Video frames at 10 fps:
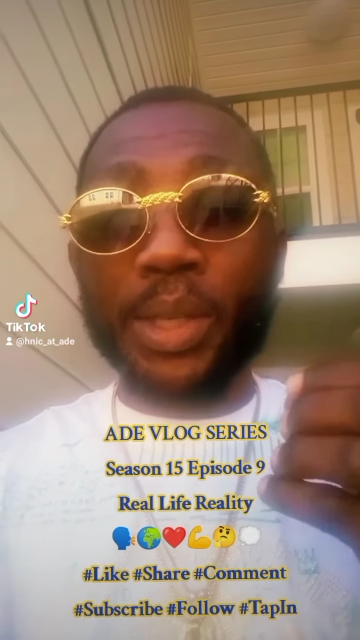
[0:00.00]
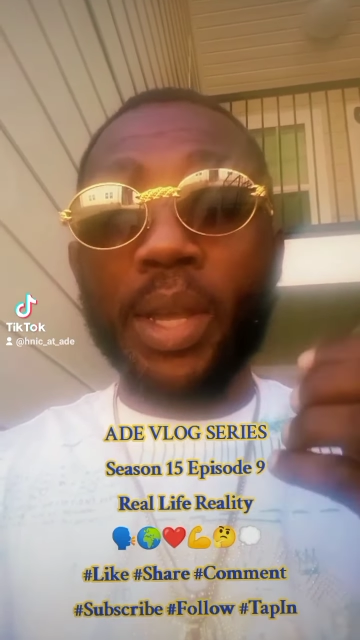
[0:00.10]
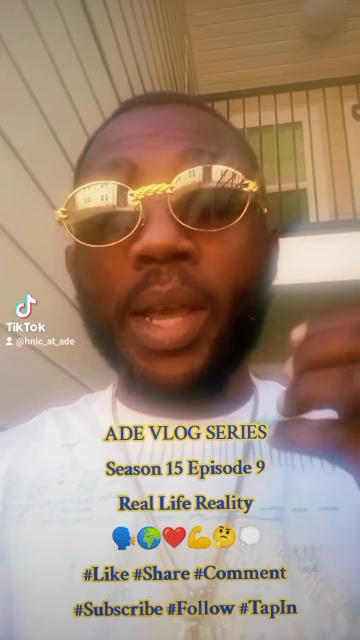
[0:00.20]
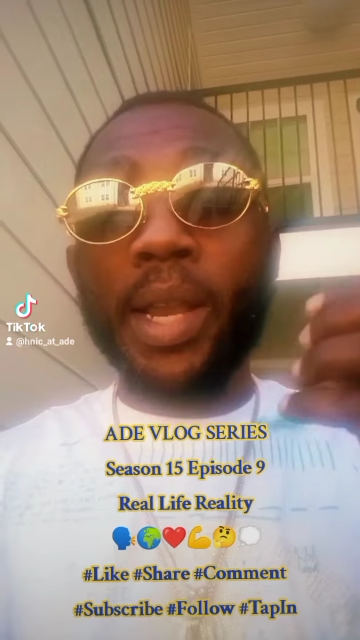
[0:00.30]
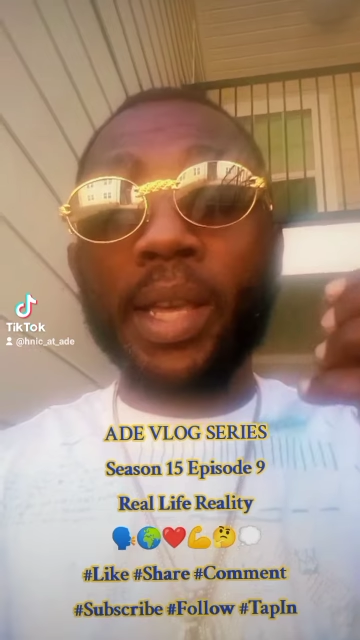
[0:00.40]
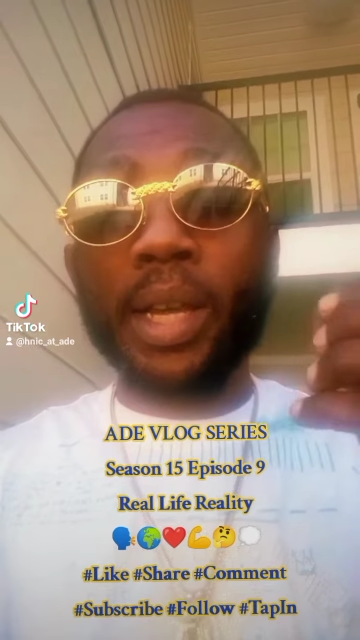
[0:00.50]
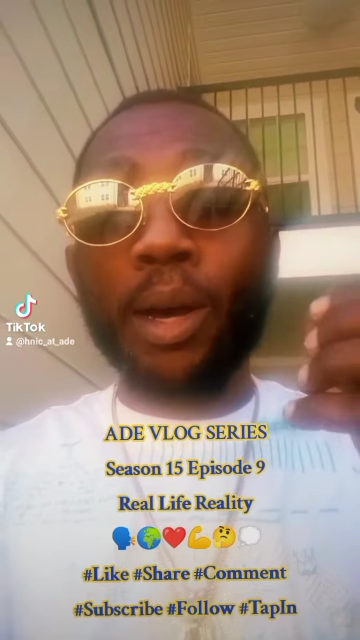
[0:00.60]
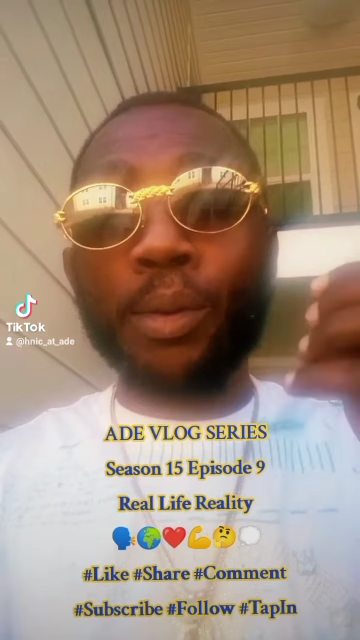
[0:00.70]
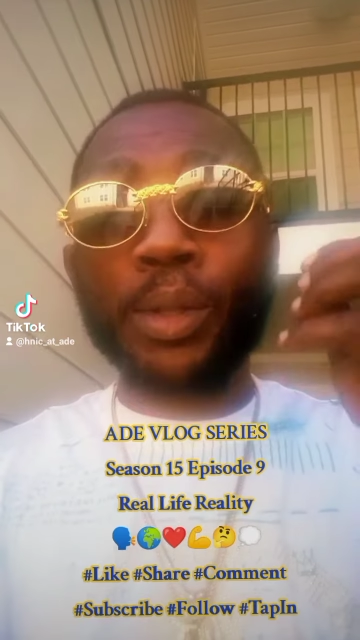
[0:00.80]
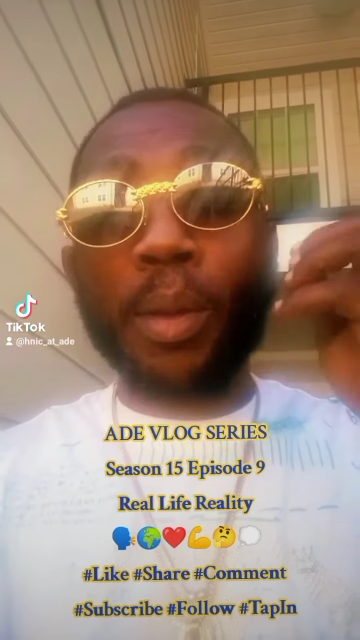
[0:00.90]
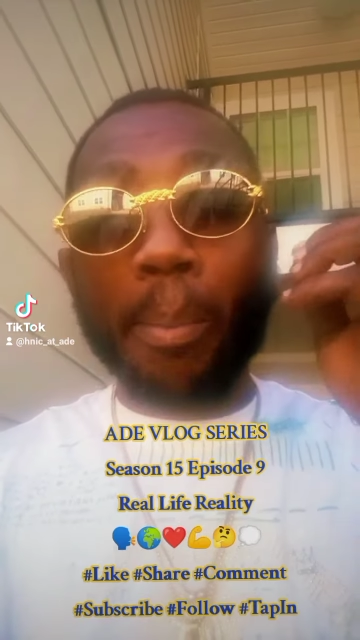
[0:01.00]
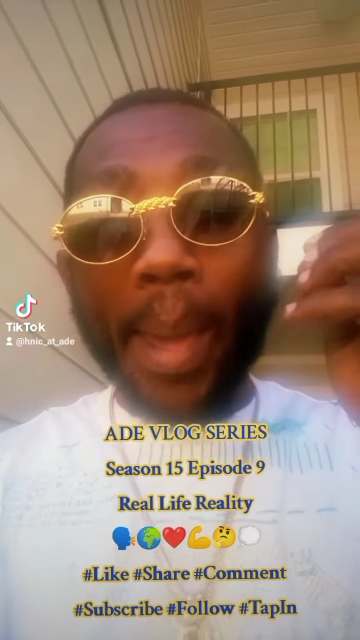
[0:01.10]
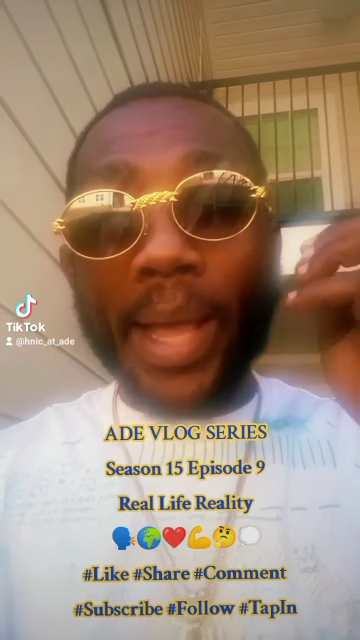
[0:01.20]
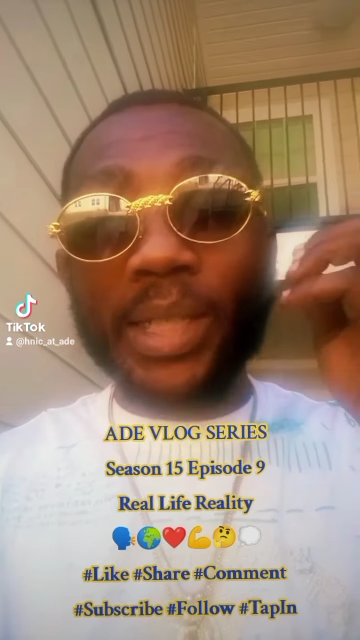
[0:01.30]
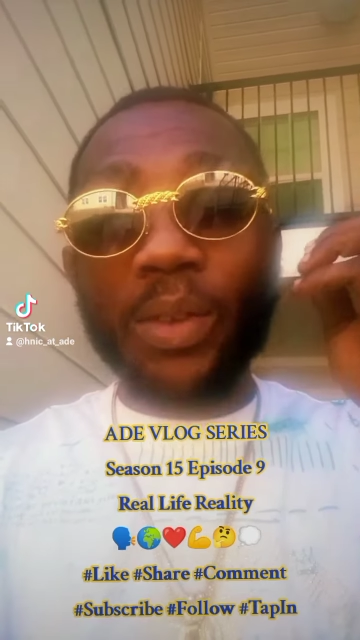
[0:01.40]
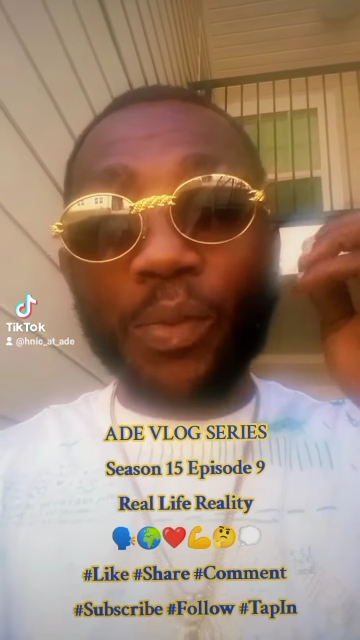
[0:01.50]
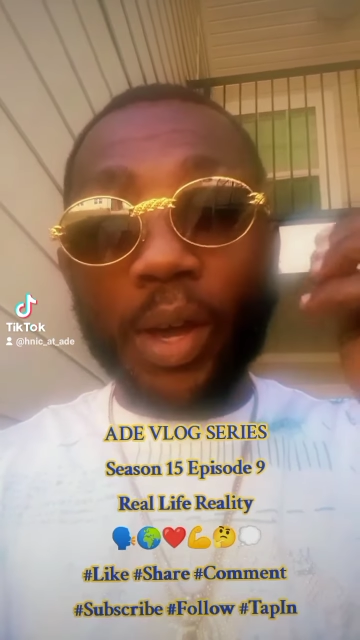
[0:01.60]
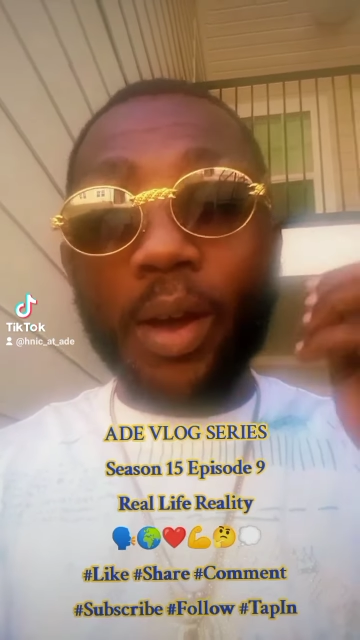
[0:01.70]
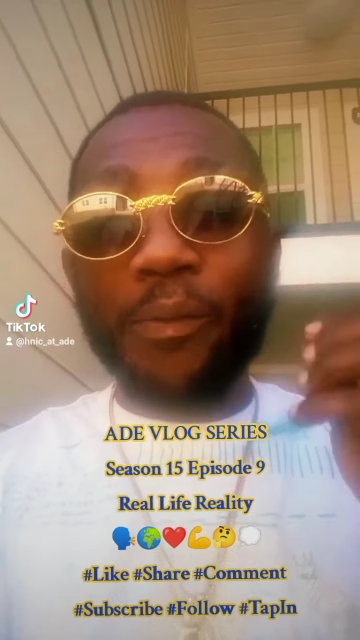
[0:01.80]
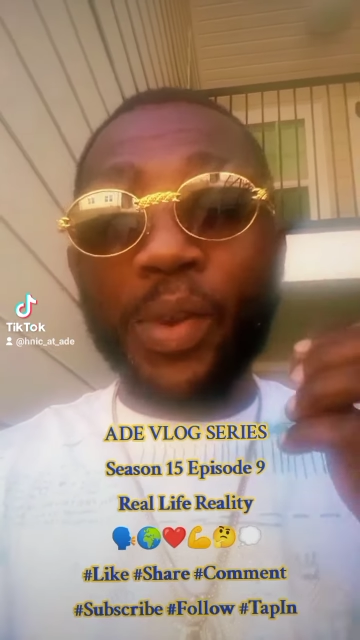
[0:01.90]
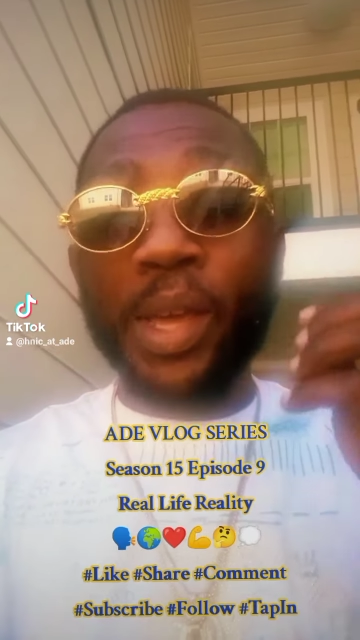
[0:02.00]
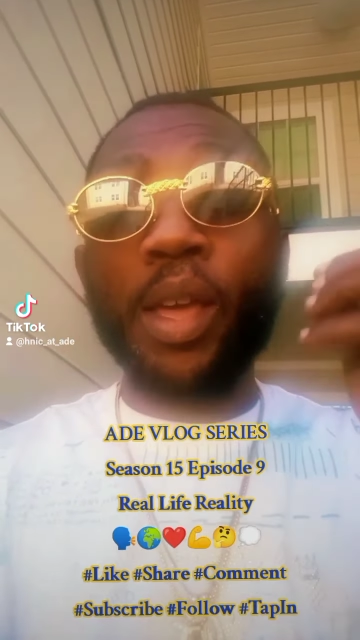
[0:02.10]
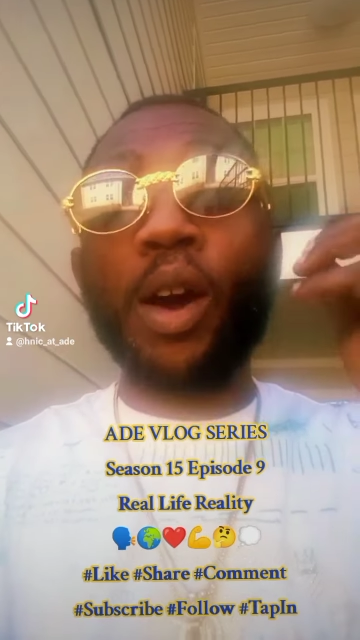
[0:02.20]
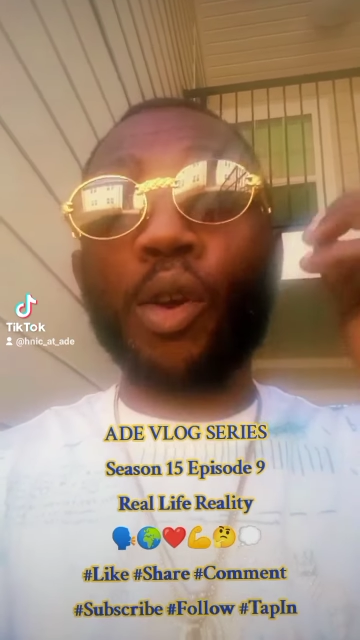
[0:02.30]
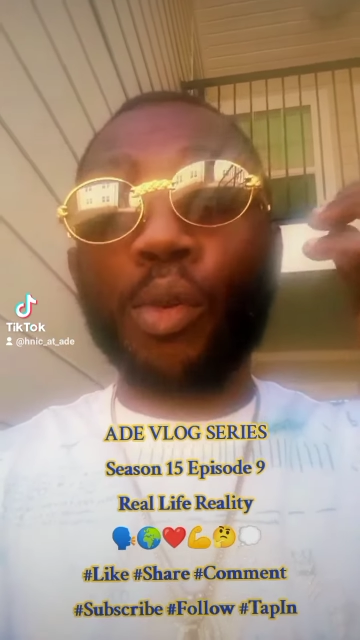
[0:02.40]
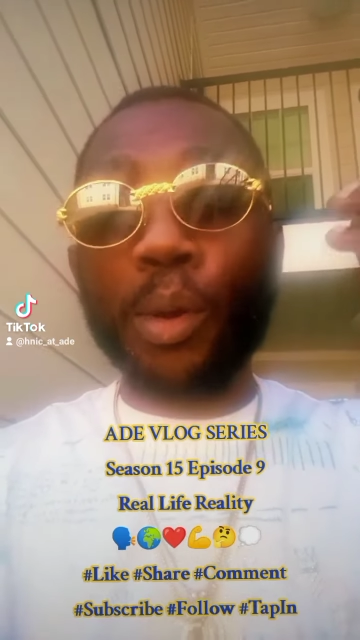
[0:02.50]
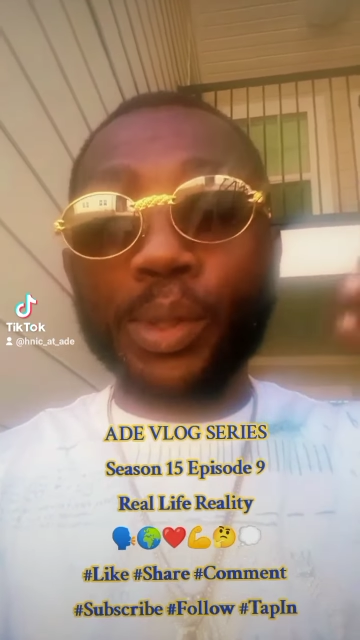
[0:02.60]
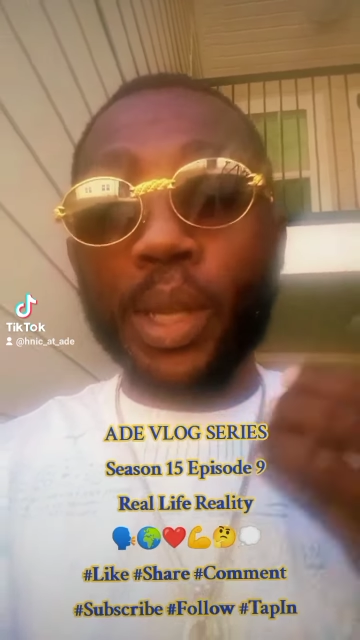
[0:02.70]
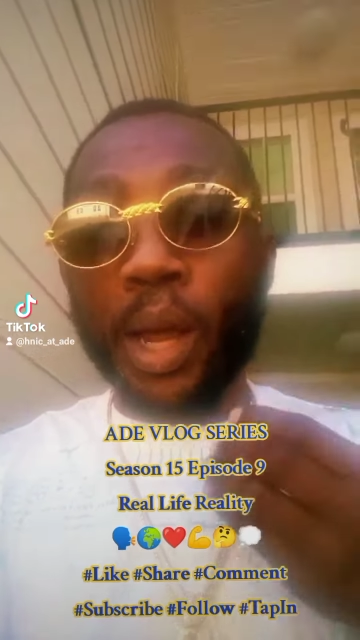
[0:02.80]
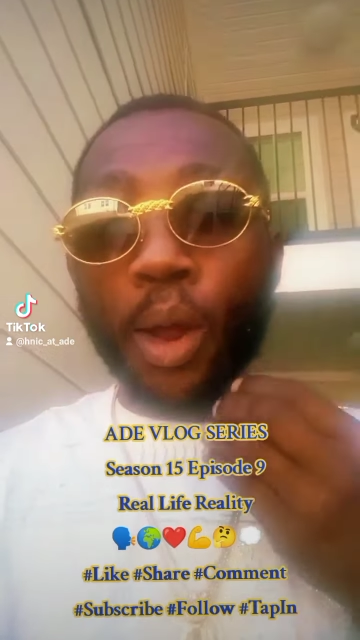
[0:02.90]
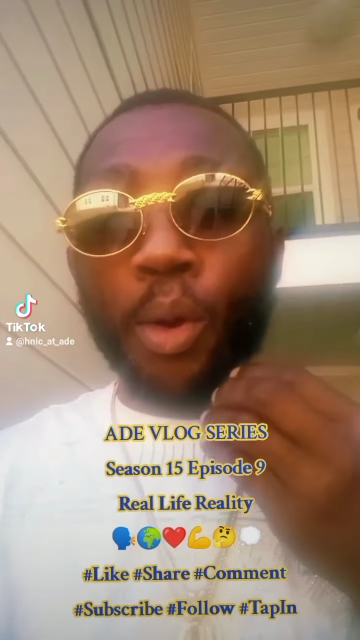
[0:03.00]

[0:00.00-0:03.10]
And it caused massive conflict across the globe.